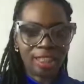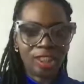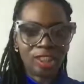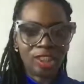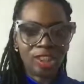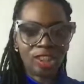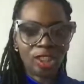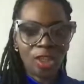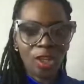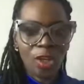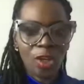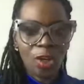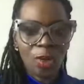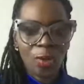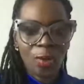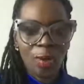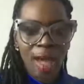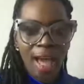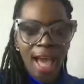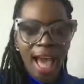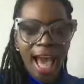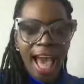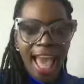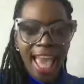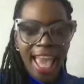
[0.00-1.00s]
And
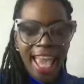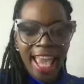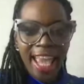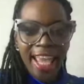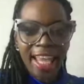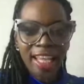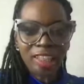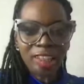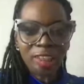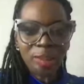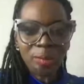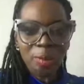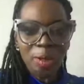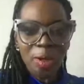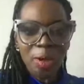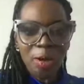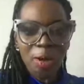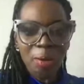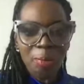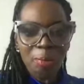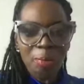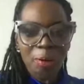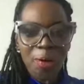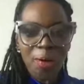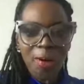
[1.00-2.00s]
so, hey, Ishmael,
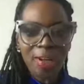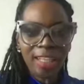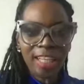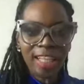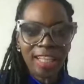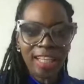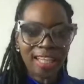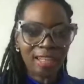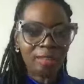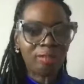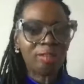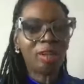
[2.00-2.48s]
good morning.